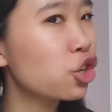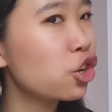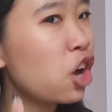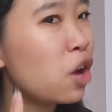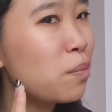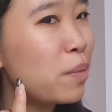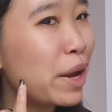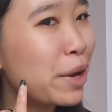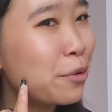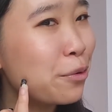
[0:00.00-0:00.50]

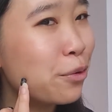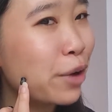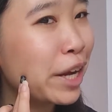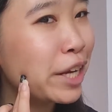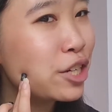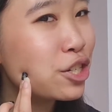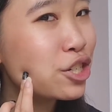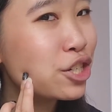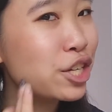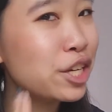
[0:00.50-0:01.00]
on my
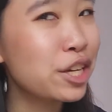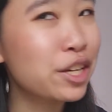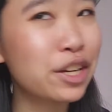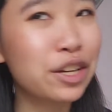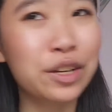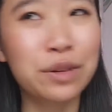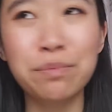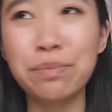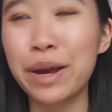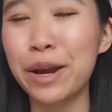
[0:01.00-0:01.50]
right
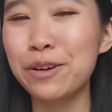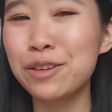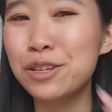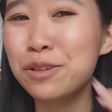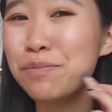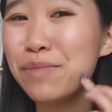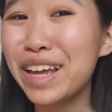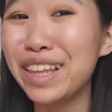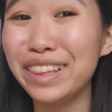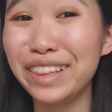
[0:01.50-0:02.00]
cheek compared
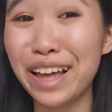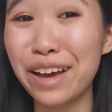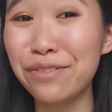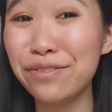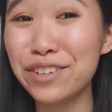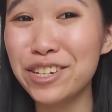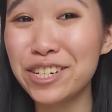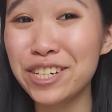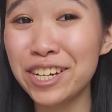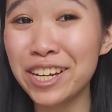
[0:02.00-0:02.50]
to my
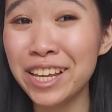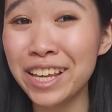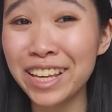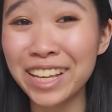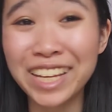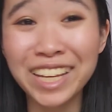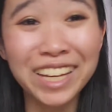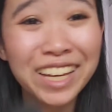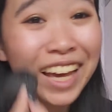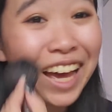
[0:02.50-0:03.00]
left
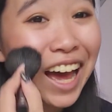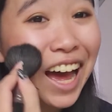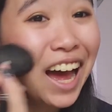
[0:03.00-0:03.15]
cheek.